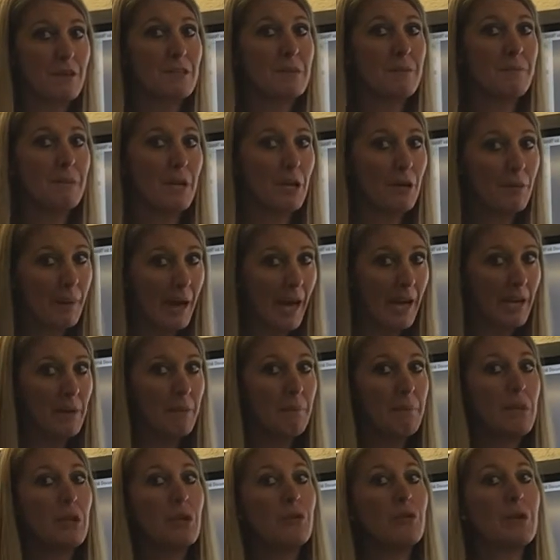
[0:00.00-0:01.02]
If there's a bigger
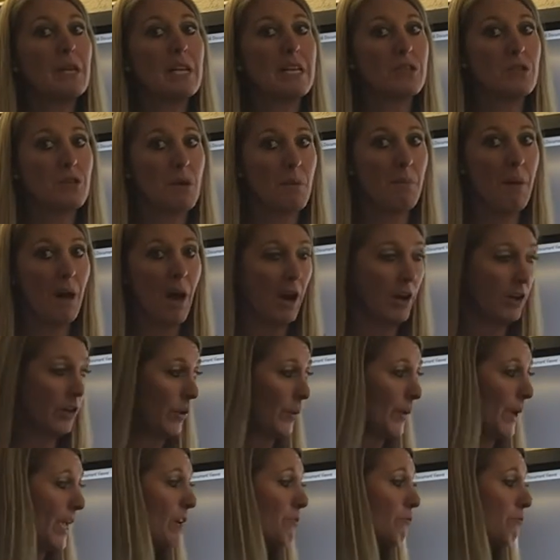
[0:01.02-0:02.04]
bottom, you need to
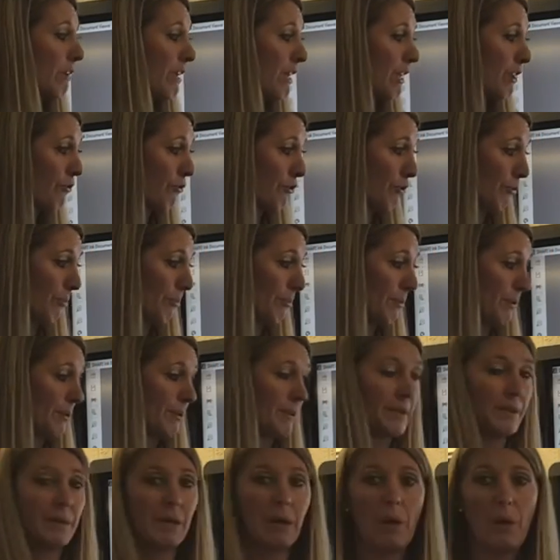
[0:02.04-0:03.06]
borrow and regroup.
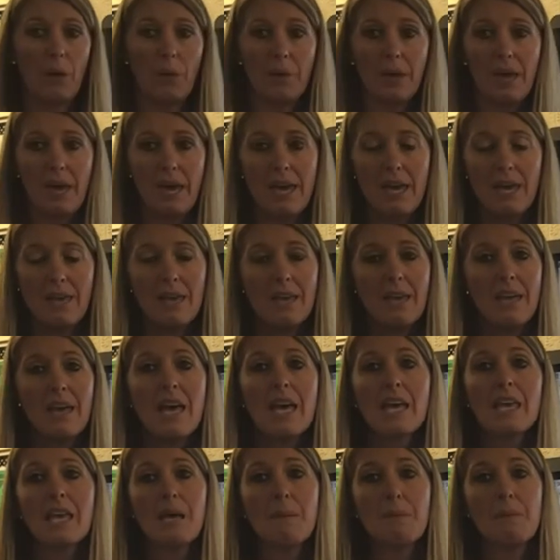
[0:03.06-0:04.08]
Okay?
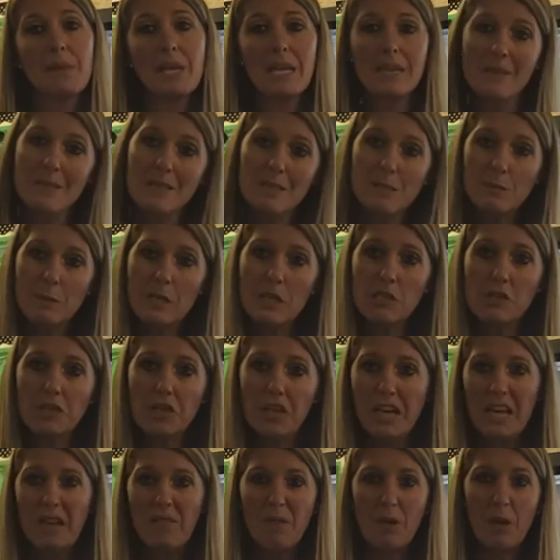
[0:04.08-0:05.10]
Complete this
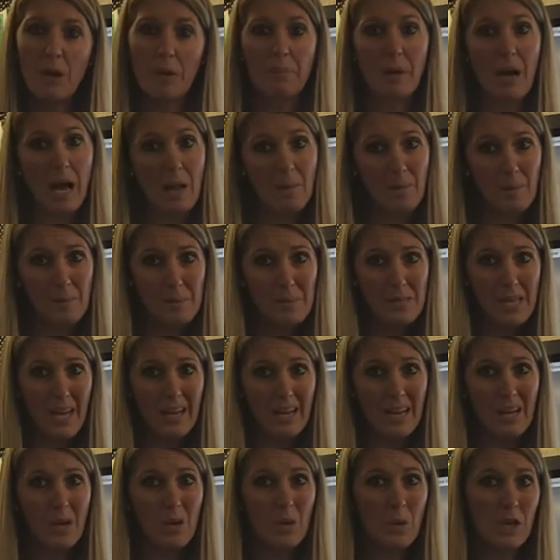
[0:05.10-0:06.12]
worksheet. If you have problems
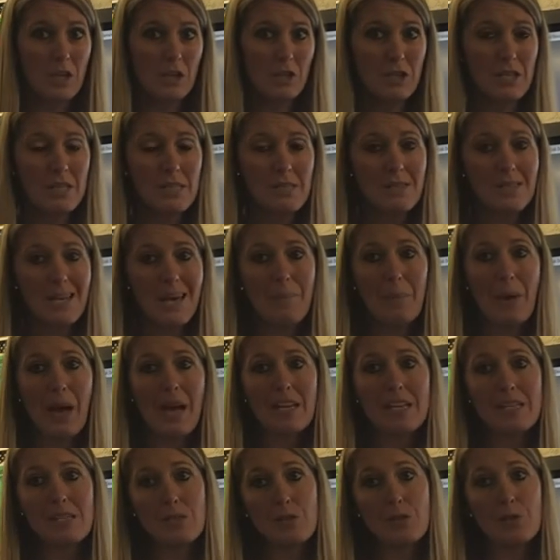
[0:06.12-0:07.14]
on it or questions, come
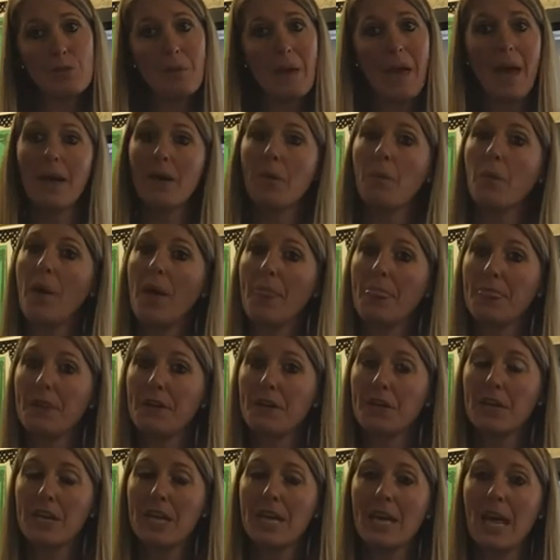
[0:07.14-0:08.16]
on and Zoom at
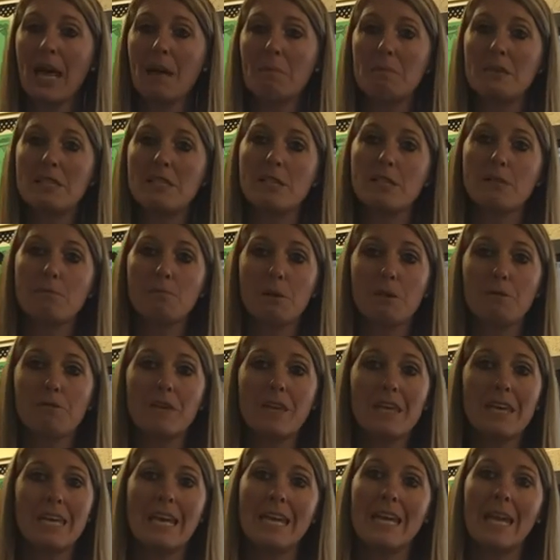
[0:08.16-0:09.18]
1:30 and Mrs.
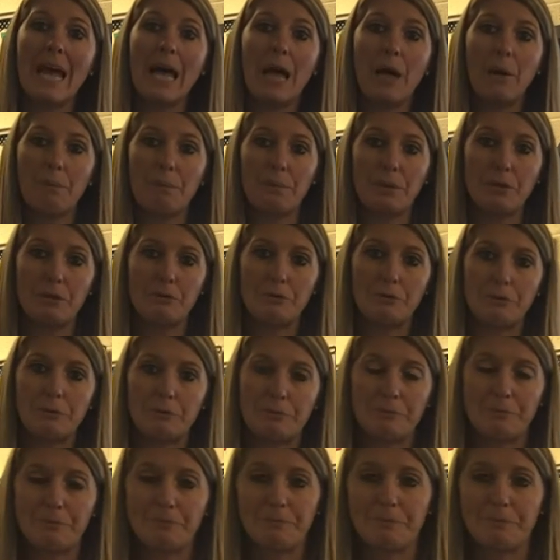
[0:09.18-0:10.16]
Murphy can help you.